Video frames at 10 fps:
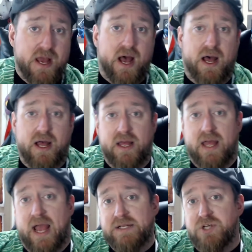
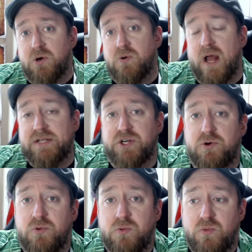I don't
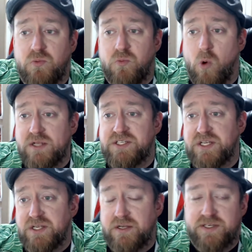want to